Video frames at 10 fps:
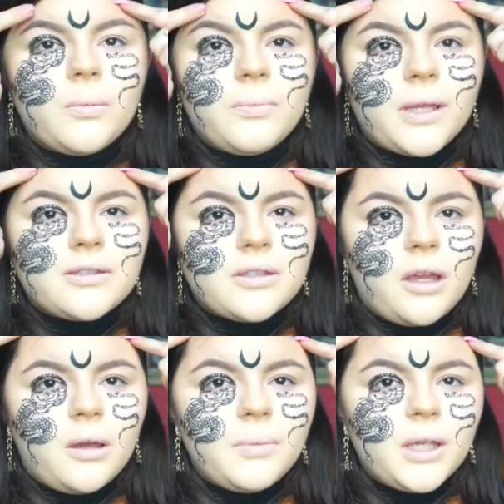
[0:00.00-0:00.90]
bits up
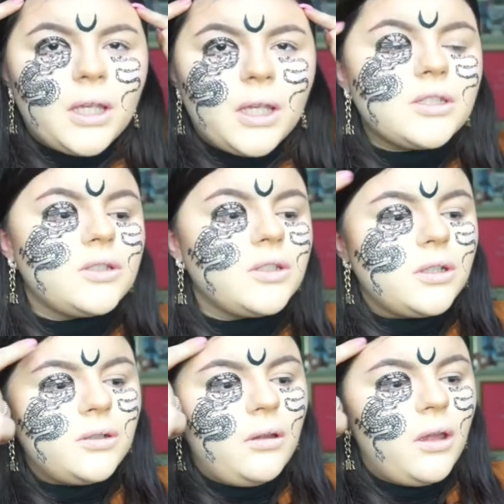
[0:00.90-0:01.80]
here to do,
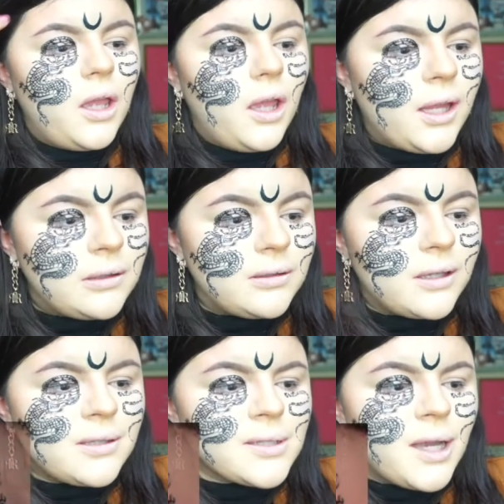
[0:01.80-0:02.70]
and it's
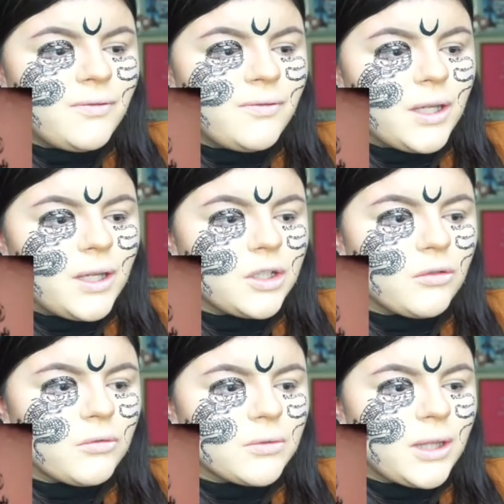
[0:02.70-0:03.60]
kind of like,
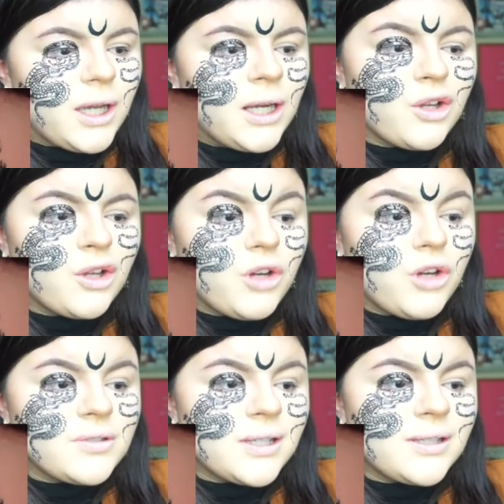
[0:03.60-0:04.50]
they're kind of like
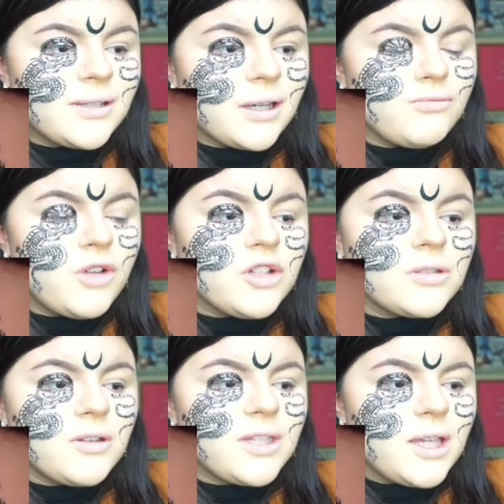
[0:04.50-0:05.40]
roses, like a rose
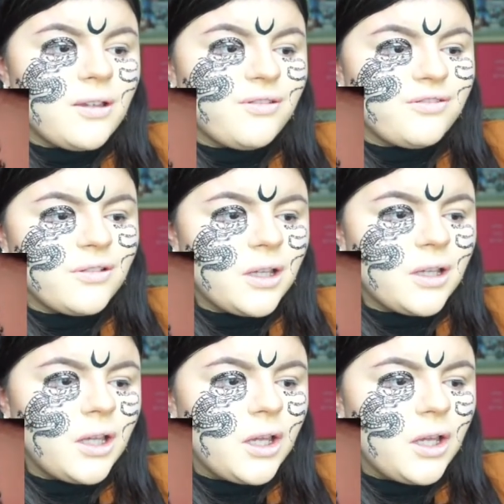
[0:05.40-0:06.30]
motif
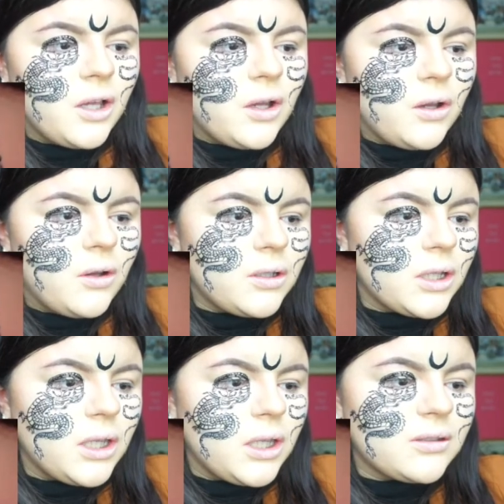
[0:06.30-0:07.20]
on
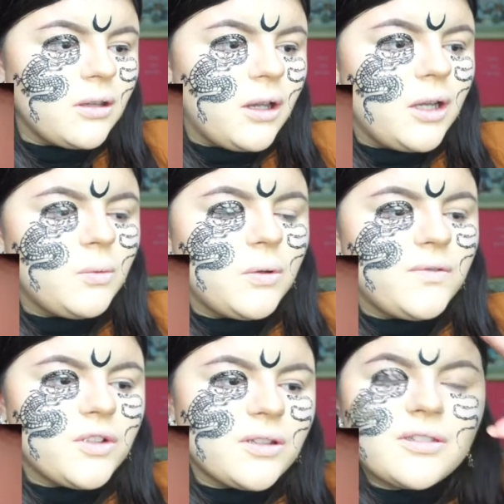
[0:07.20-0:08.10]
either side with
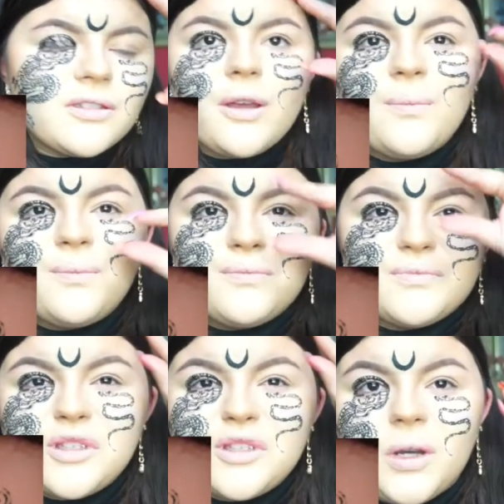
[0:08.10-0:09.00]
just some
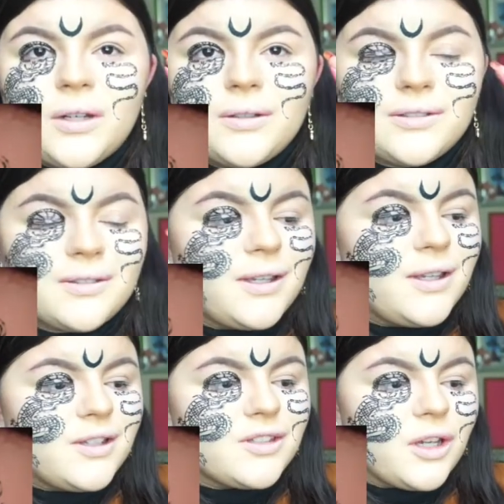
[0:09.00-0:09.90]
swirls.
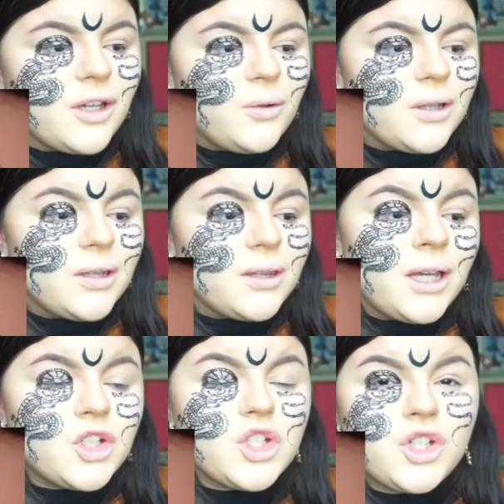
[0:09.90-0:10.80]
So that
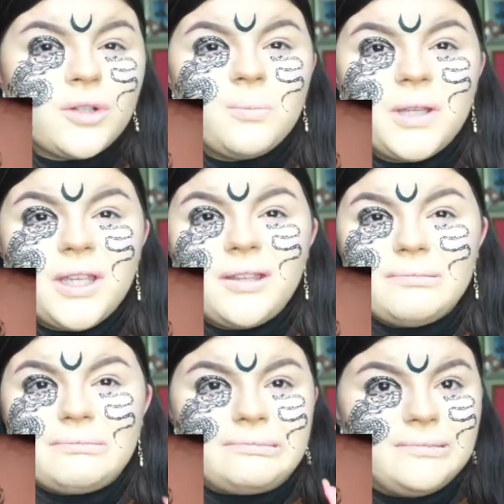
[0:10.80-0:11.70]
shouldn't be
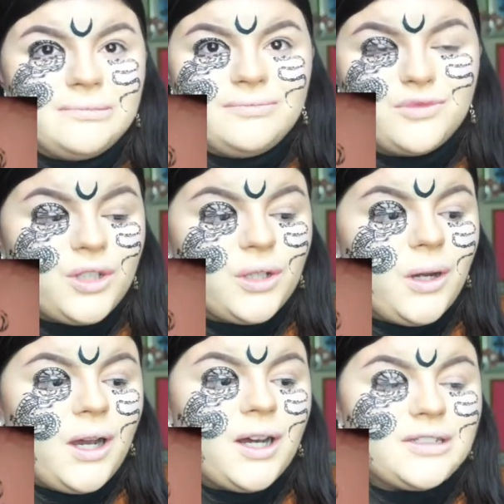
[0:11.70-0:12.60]
too
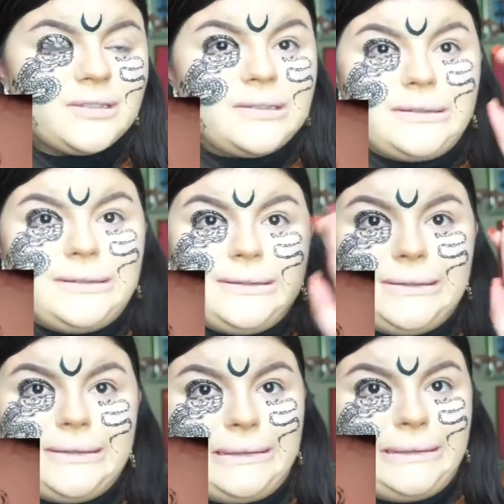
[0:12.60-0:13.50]
hard.
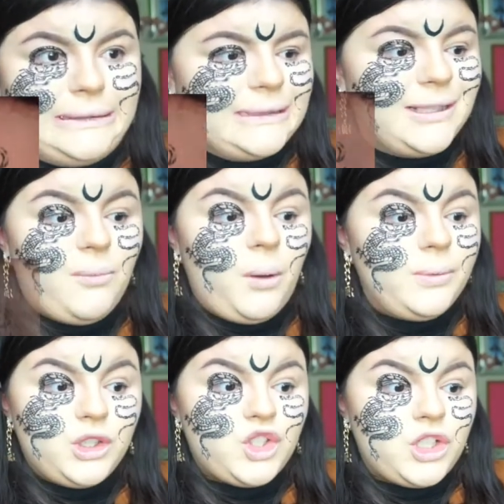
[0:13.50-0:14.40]
I probably
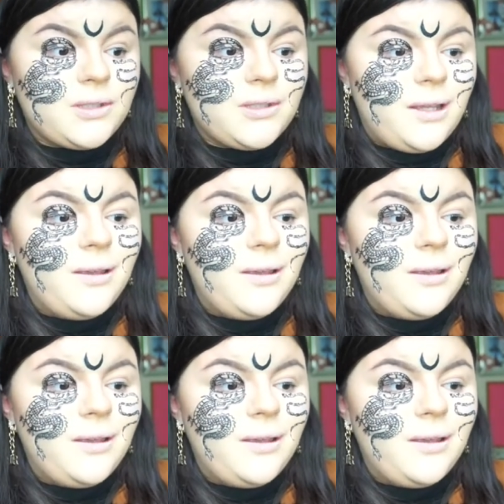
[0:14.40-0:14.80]
just jinxed it,